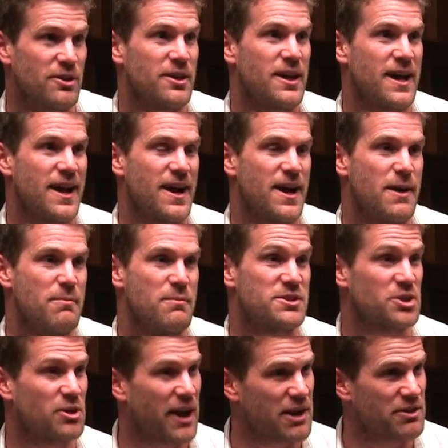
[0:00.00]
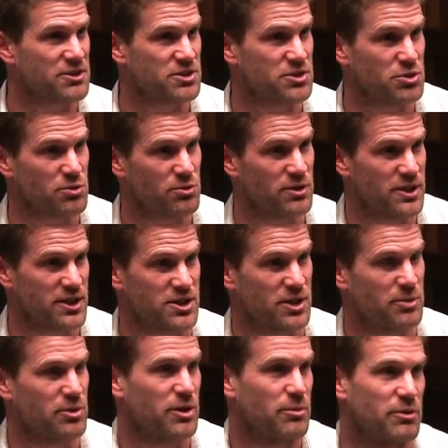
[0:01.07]
Yeah. Um, so, how did you
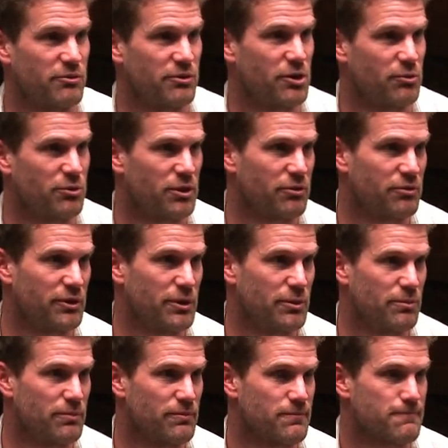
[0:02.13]
initially become involved with the film?